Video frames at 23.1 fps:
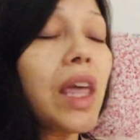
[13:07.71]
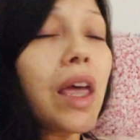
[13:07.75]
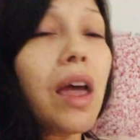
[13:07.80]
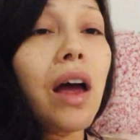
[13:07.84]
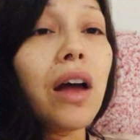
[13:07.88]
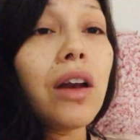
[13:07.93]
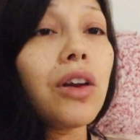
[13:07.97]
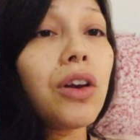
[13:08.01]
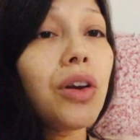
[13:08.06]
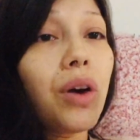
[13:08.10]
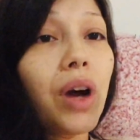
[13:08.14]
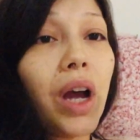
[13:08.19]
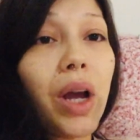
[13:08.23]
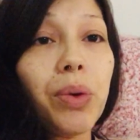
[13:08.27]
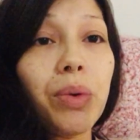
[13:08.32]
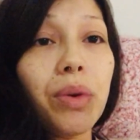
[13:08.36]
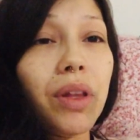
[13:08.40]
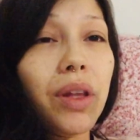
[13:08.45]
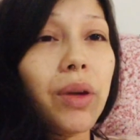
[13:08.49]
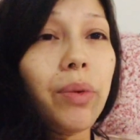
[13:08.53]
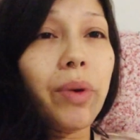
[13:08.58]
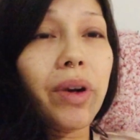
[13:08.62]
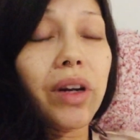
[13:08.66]
I don't know. I
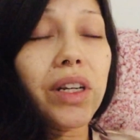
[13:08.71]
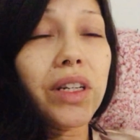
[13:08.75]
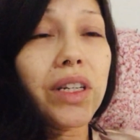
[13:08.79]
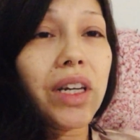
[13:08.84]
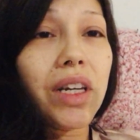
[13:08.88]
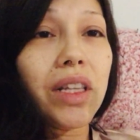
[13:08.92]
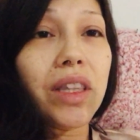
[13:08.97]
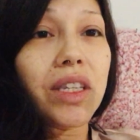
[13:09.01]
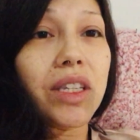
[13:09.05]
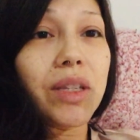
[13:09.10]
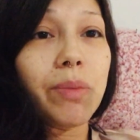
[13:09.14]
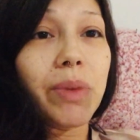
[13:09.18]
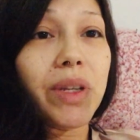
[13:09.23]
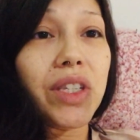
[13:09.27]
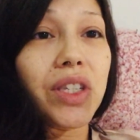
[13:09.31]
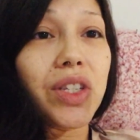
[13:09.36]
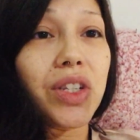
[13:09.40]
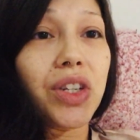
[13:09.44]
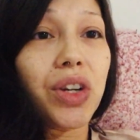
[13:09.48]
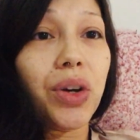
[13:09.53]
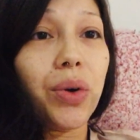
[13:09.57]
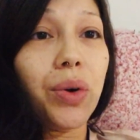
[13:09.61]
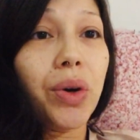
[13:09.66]
really wanted to get this
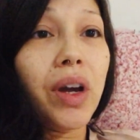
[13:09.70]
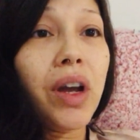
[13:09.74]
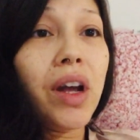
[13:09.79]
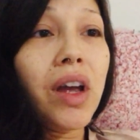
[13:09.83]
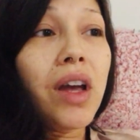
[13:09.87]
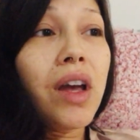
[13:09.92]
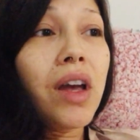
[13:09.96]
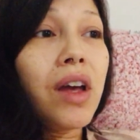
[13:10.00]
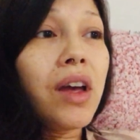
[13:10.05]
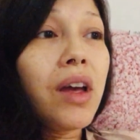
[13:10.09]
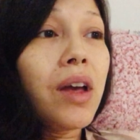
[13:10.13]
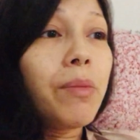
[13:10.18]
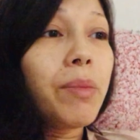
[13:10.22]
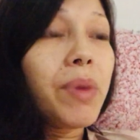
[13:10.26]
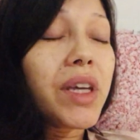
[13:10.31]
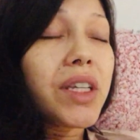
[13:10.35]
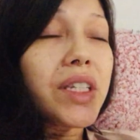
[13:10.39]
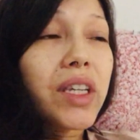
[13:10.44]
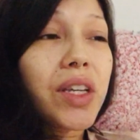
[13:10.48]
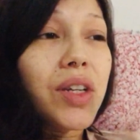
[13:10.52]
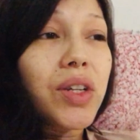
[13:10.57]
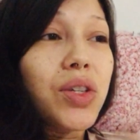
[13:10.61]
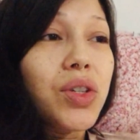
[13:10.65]
message out
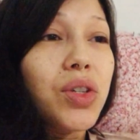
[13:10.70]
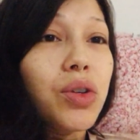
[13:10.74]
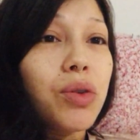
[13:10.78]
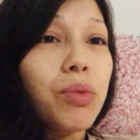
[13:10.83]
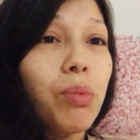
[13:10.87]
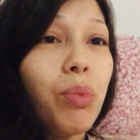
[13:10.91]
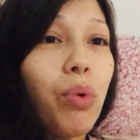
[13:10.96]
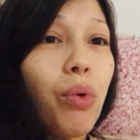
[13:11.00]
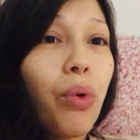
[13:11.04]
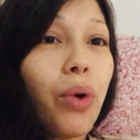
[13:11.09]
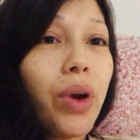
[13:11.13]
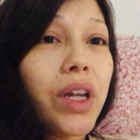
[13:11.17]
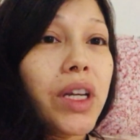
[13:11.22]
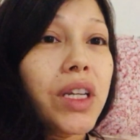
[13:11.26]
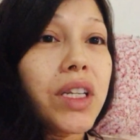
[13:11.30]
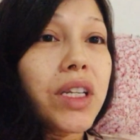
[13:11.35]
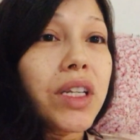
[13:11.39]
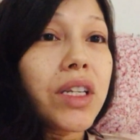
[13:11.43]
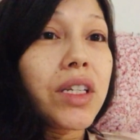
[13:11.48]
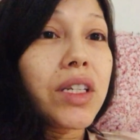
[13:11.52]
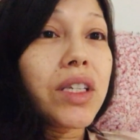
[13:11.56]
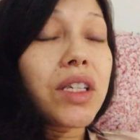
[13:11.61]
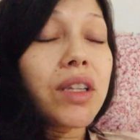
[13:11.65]
because at a certain point,
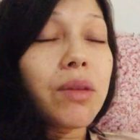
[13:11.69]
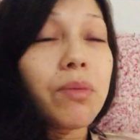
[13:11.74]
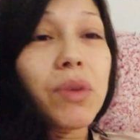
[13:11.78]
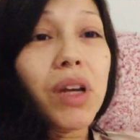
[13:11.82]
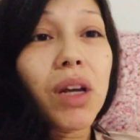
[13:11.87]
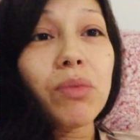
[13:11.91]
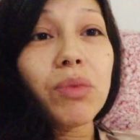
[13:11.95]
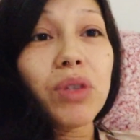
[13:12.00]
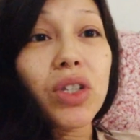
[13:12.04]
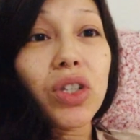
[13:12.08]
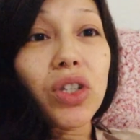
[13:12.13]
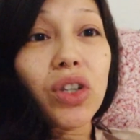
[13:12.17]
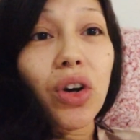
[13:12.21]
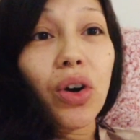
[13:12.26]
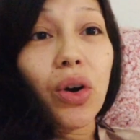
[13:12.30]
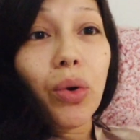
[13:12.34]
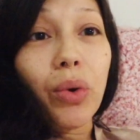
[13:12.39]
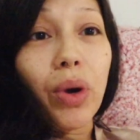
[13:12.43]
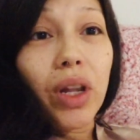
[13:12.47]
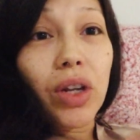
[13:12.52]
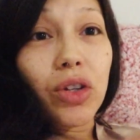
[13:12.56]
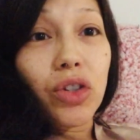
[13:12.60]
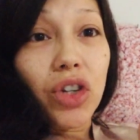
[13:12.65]
sometimes it's our
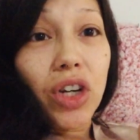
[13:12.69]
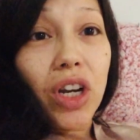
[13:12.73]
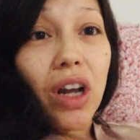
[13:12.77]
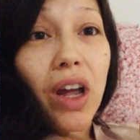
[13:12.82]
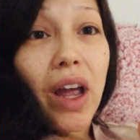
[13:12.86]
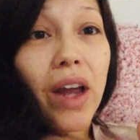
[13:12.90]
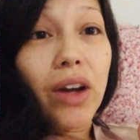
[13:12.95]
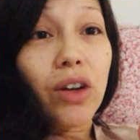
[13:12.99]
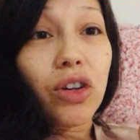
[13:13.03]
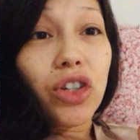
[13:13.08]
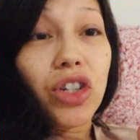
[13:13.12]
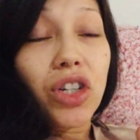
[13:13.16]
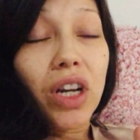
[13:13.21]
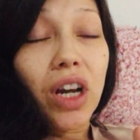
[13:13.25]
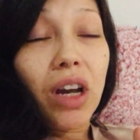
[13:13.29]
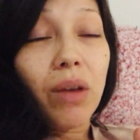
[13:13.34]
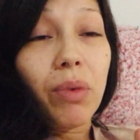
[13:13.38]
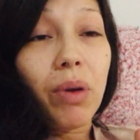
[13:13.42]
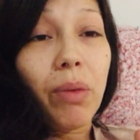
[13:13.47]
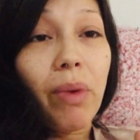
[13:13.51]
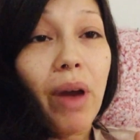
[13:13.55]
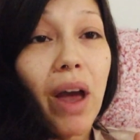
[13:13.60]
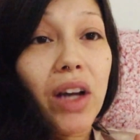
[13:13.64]
own energy
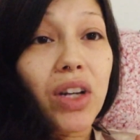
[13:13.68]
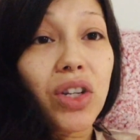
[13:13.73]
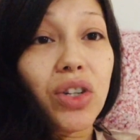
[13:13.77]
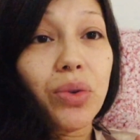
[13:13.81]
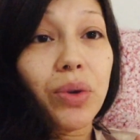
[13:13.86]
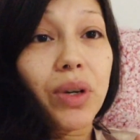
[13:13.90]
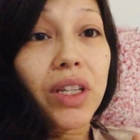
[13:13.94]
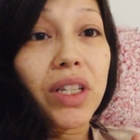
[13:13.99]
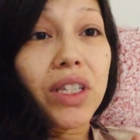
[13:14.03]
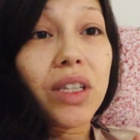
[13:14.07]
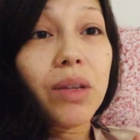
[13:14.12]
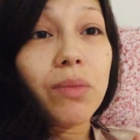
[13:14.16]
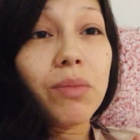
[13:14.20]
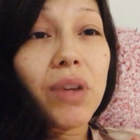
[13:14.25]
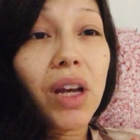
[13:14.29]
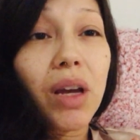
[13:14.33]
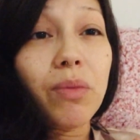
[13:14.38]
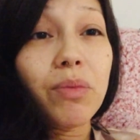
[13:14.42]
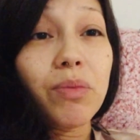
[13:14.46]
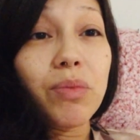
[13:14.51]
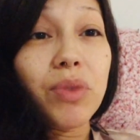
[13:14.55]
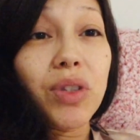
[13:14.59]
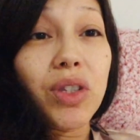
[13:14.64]
coming back to us.
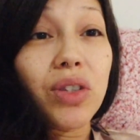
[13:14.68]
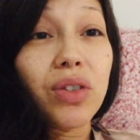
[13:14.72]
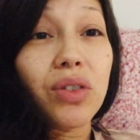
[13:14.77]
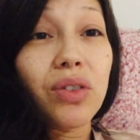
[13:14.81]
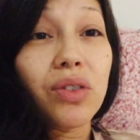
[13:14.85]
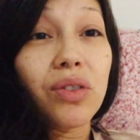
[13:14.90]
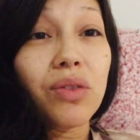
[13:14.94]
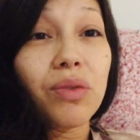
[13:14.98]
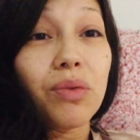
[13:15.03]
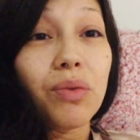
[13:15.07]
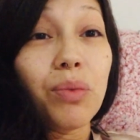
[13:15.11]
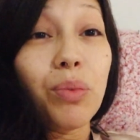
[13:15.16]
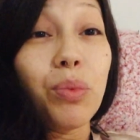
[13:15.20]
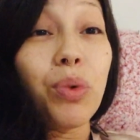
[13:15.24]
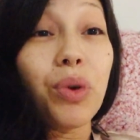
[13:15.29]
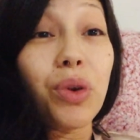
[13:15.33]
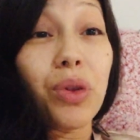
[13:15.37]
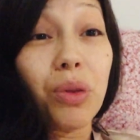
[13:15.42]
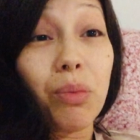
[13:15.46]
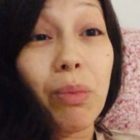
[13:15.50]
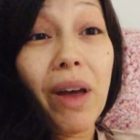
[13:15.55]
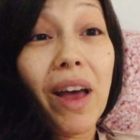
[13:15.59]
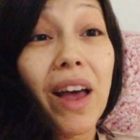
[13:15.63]
Sometimes
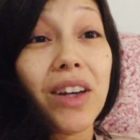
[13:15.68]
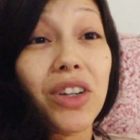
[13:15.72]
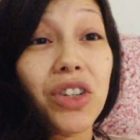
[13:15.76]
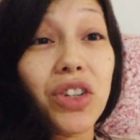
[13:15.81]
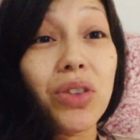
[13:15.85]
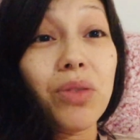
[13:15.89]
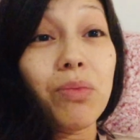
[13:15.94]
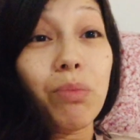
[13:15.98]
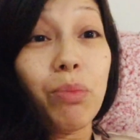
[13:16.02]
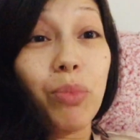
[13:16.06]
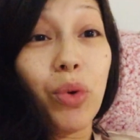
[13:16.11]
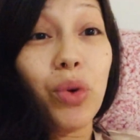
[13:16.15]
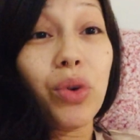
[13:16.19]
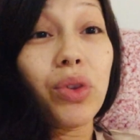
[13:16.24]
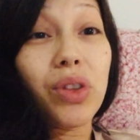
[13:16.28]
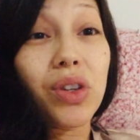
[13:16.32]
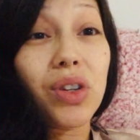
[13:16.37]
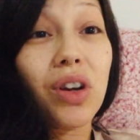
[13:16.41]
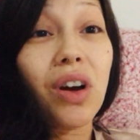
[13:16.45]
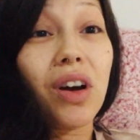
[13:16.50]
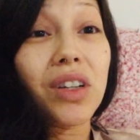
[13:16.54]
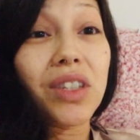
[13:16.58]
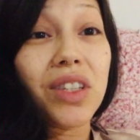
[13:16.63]
we're the
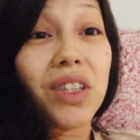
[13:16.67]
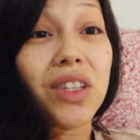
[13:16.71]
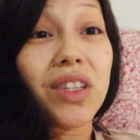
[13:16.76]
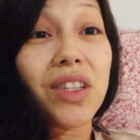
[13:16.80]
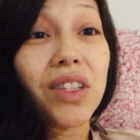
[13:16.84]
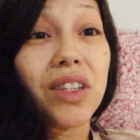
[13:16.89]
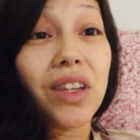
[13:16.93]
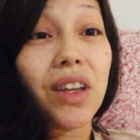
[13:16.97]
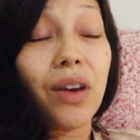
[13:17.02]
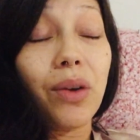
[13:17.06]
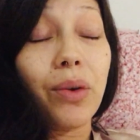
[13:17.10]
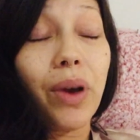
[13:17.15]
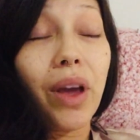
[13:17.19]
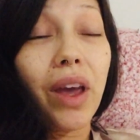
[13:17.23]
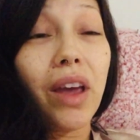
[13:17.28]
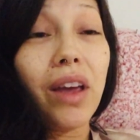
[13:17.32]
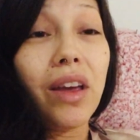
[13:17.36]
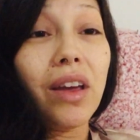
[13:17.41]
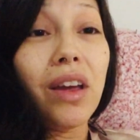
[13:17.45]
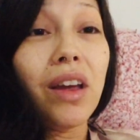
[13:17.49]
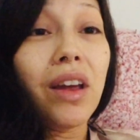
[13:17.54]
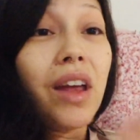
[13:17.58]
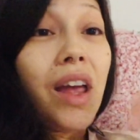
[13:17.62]
toxicity,
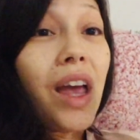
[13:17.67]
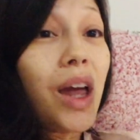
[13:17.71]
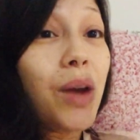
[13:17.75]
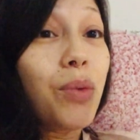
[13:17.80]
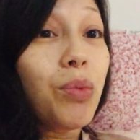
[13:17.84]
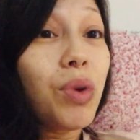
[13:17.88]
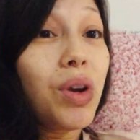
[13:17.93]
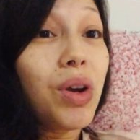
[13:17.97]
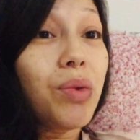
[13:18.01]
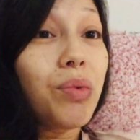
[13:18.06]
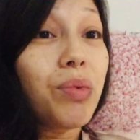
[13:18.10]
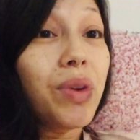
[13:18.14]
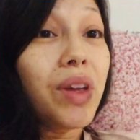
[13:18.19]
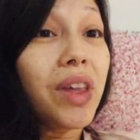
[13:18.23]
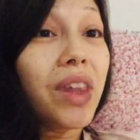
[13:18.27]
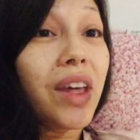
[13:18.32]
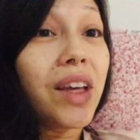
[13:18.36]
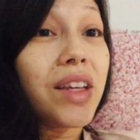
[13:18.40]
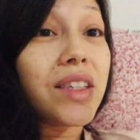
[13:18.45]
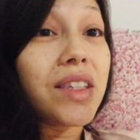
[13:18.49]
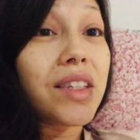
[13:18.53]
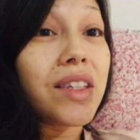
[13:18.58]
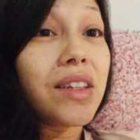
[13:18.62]
okay? And we don't
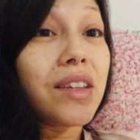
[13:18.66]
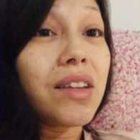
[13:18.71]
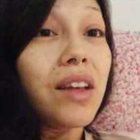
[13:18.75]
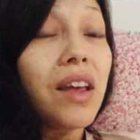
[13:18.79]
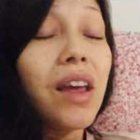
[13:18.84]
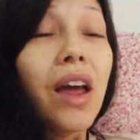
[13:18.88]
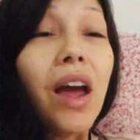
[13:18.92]
realize it.